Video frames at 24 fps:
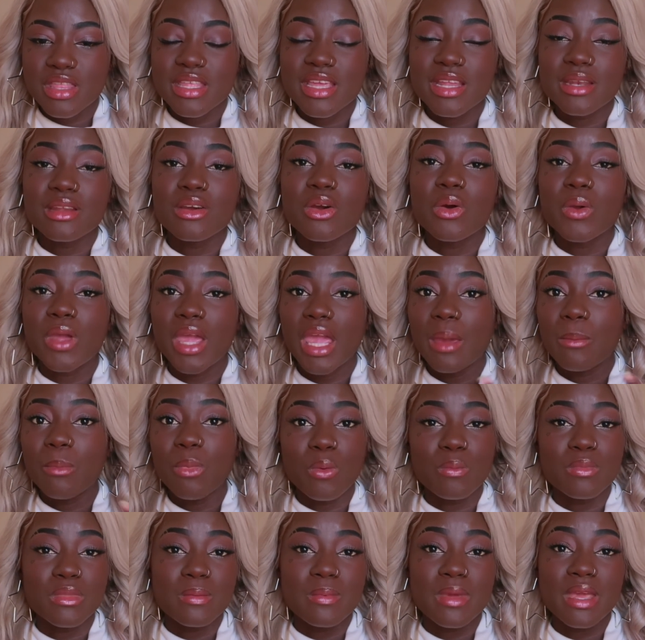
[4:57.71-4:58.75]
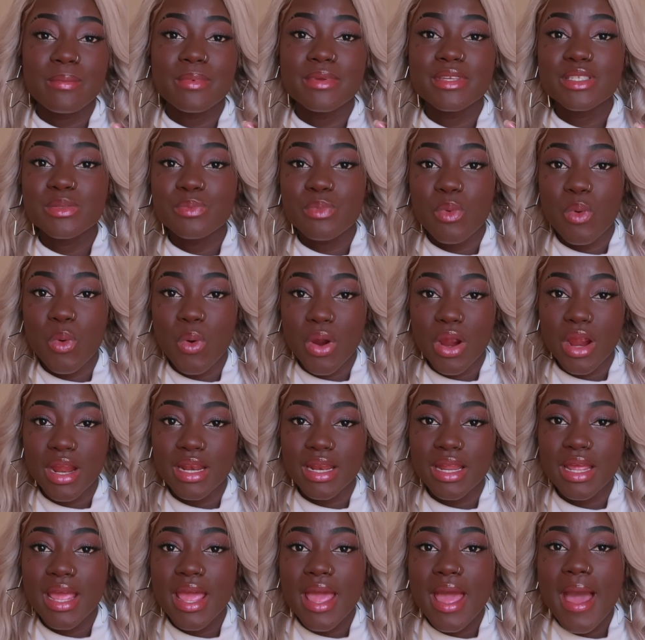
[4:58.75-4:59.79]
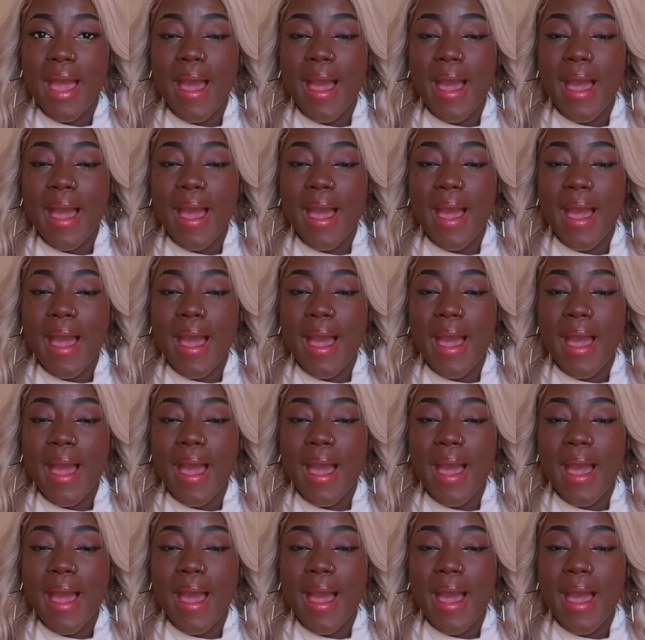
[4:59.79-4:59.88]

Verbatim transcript: and then, okay, boom, the baby's born.